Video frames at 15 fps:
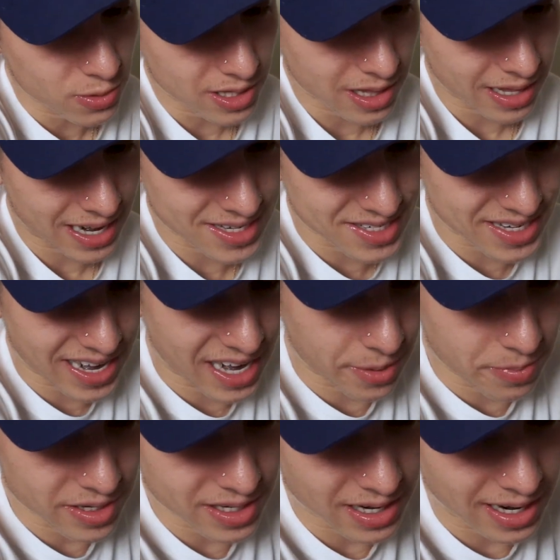with the last
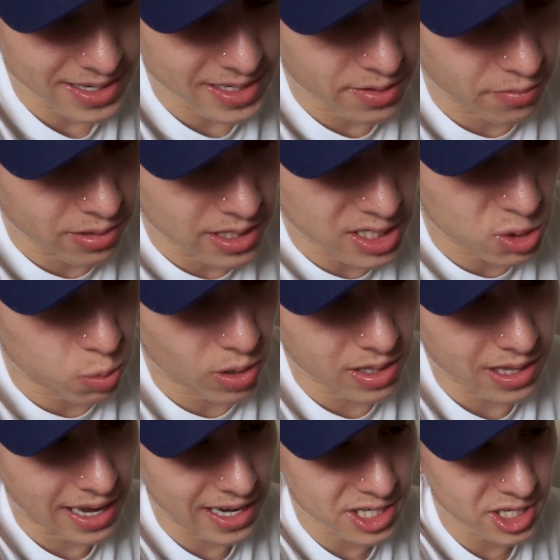academy. I did release one
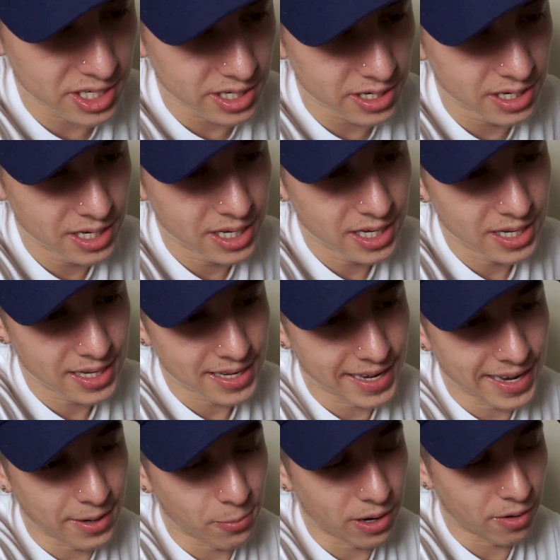last year,
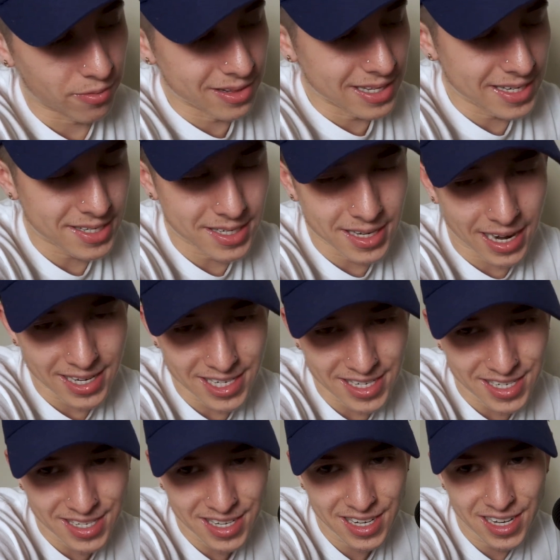and when I released it,
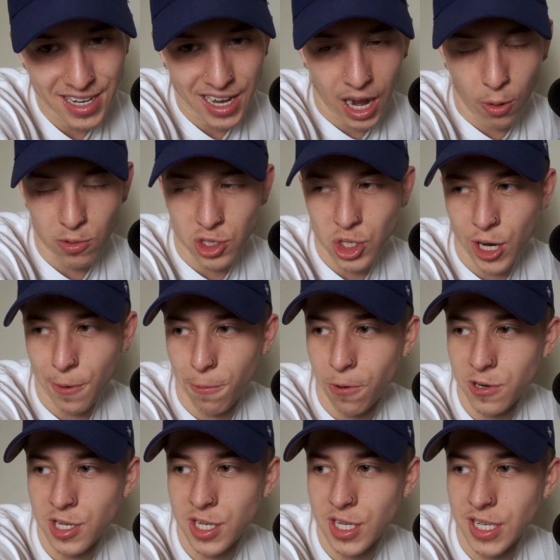I was trying to
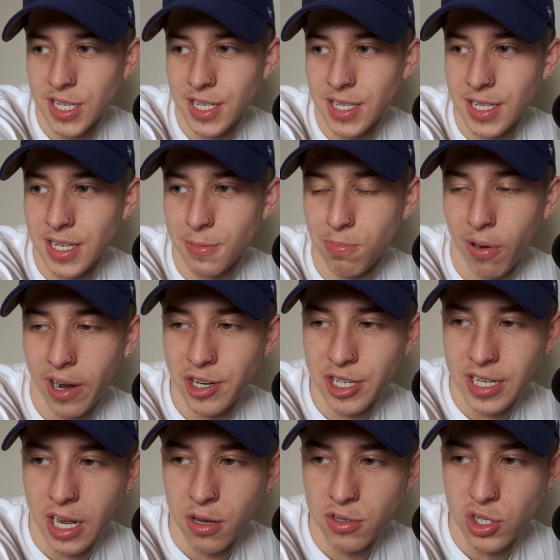push this
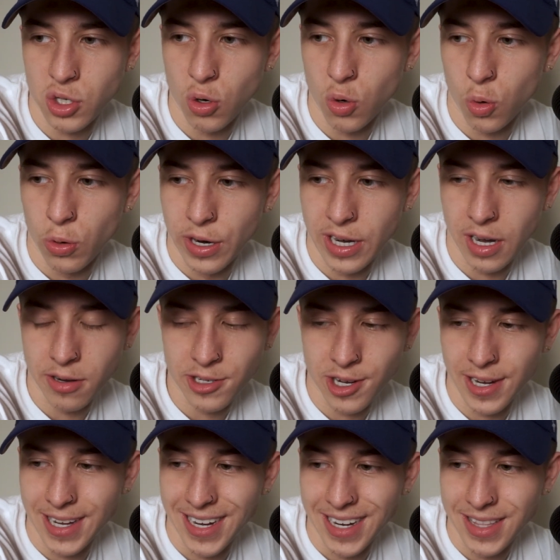project out so quick, and I was
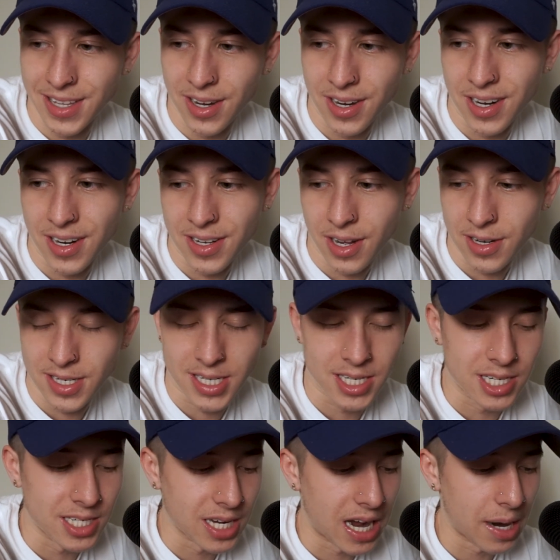trying to get it done on
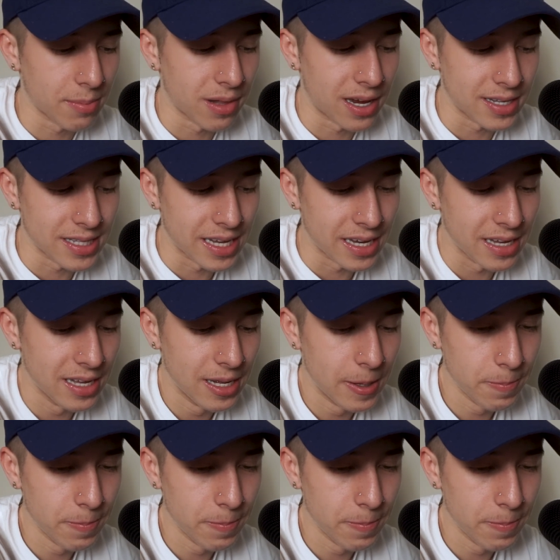such a timeline that